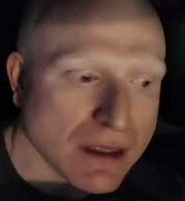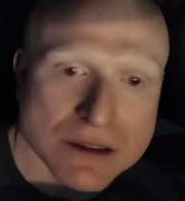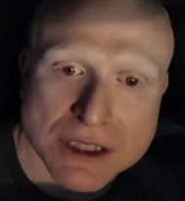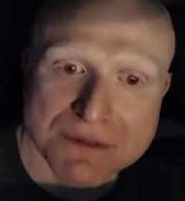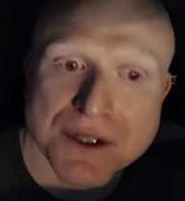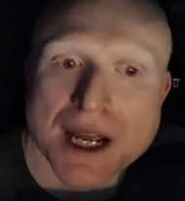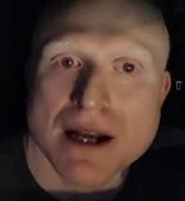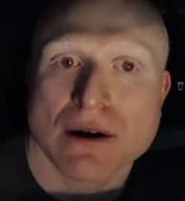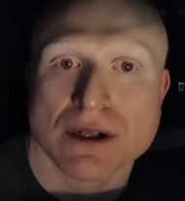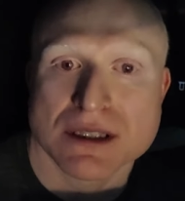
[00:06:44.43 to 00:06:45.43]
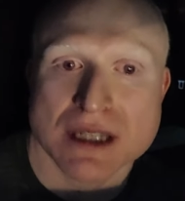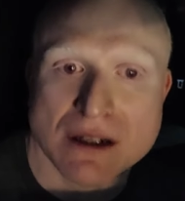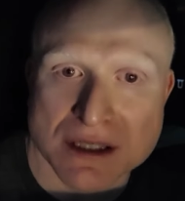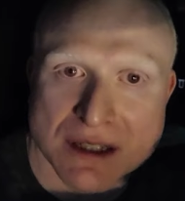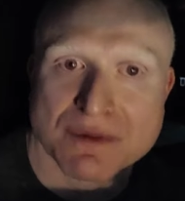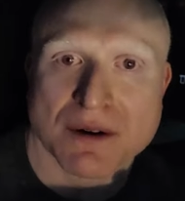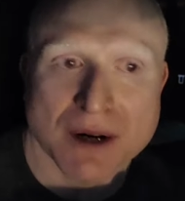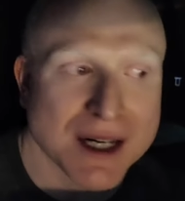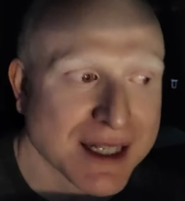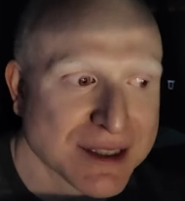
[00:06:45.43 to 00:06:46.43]
See, if you can't notice, I look different,
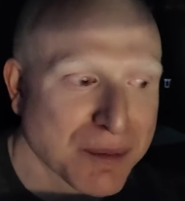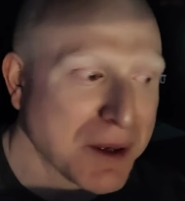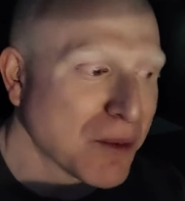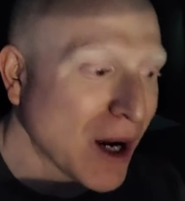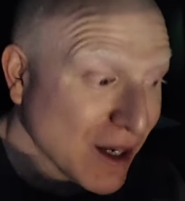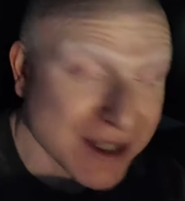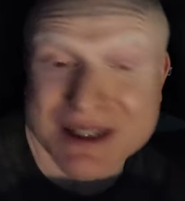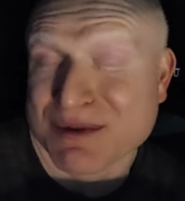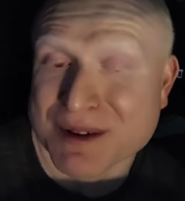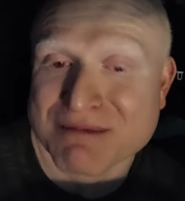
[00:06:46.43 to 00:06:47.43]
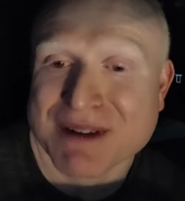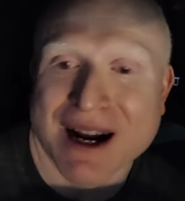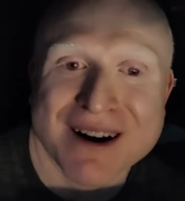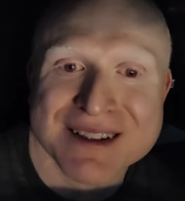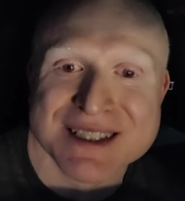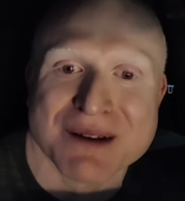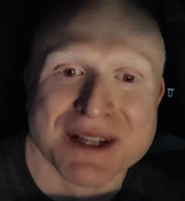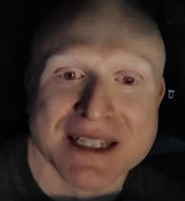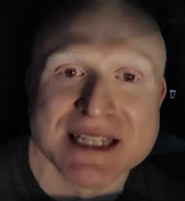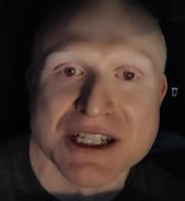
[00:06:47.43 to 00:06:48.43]
right? I tell people I look different all the time,
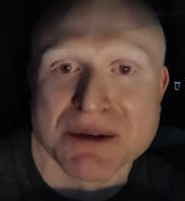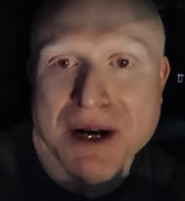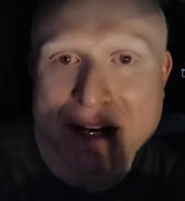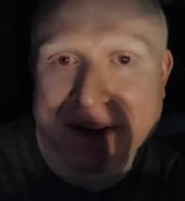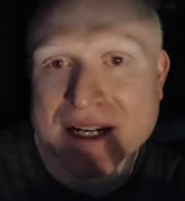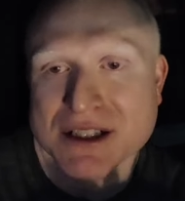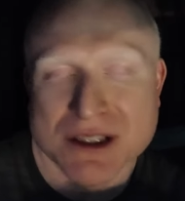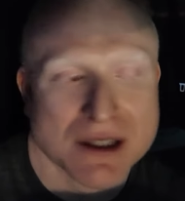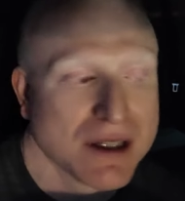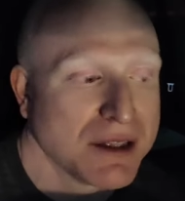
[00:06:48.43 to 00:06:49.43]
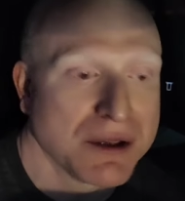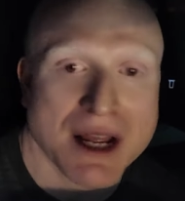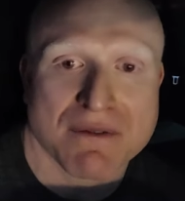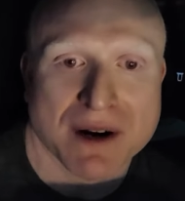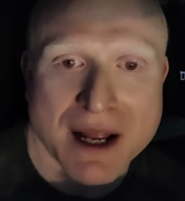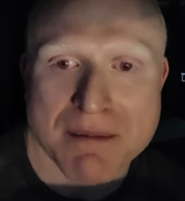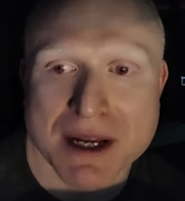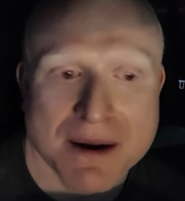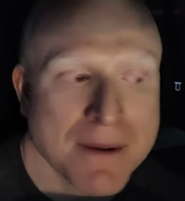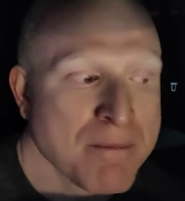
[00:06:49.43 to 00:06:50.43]
and that's actually my advantage. You can't forget me.